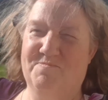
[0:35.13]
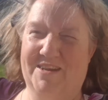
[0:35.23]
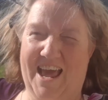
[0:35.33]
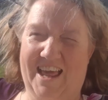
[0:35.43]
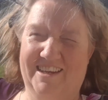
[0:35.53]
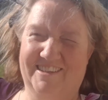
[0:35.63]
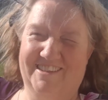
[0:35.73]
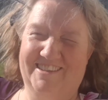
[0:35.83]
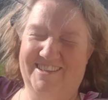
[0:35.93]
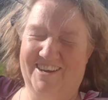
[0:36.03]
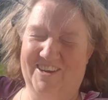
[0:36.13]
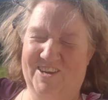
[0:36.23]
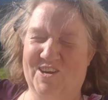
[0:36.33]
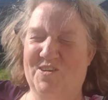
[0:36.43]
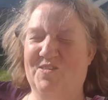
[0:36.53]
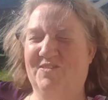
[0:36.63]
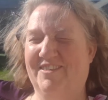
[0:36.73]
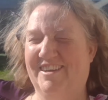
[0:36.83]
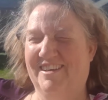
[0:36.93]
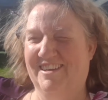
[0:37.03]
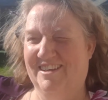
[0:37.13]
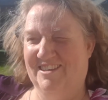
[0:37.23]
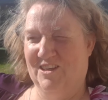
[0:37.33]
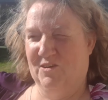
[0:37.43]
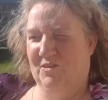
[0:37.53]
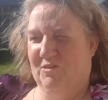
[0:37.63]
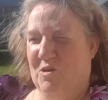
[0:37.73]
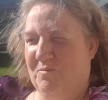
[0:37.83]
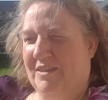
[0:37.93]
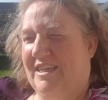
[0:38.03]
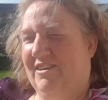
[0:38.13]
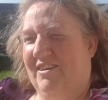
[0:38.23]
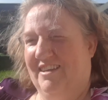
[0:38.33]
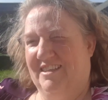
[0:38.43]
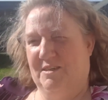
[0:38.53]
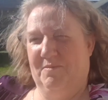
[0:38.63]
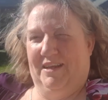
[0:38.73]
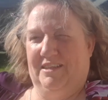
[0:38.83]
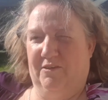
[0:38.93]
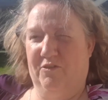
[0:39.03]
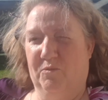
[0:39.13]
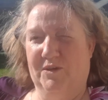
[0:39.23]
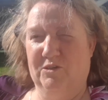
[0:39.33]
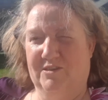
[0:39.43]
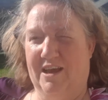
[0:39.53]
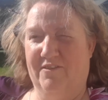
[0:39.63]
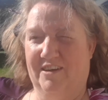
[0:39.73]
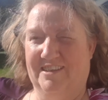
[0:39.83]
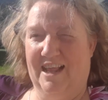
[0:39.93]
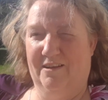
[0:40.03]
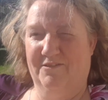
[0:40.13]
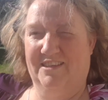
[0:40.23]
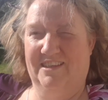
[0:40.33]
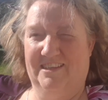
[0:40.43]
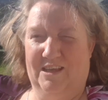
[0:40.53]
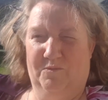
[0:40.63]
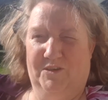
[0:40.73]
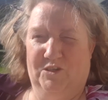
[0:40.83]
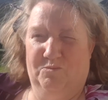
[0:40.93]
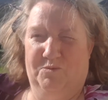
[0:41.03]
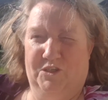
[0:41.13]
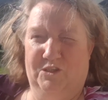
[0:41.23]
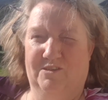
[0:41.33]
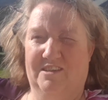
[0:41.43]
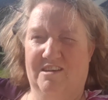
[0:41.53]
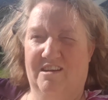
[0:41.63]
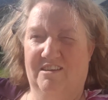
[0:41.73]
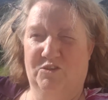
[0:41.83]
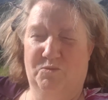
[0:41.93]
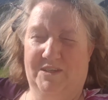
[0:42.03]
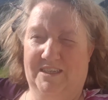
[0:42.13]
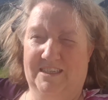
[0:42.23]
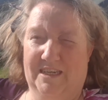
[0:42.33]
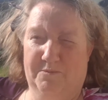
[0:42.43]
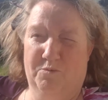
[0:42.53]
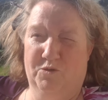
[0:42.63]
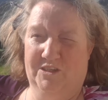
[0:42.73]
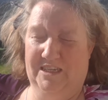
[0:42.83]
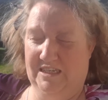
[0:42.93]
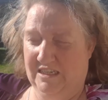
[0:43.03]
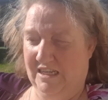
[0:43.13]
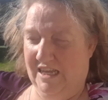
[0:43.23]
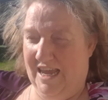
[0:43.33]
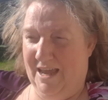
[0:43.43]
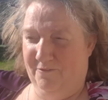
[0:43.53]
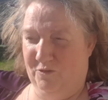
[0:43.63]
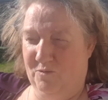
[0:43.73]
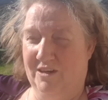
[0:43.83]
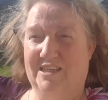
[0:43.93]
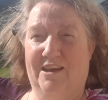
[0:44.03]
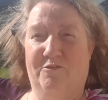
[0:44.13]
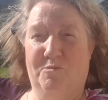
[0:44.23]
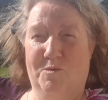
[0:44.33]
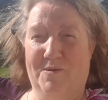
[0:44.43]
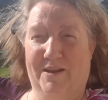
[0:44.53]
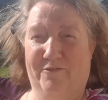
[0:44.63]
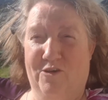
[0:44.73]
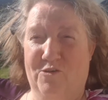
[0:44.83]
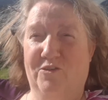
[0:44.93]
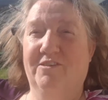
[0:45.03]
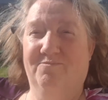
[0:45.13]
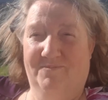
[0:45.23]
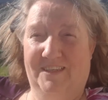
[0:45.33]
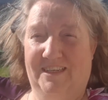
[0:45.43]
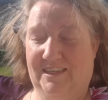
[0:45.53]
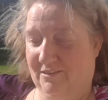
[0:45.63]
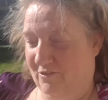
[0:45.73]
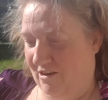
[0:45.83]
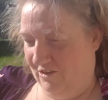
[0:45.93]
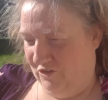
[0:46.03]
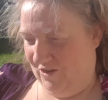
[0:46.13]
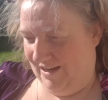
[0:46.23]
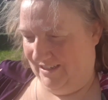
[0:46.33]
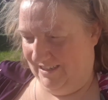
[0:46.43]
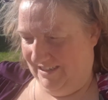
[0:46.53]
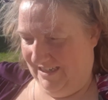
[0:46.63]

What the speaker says: Bananas, there you go. So the raw materials to make stuff that we don't have ourselves, that we don't produce in Ireland, we need to import in. If you want to have a mobile phone, you need foreign trade.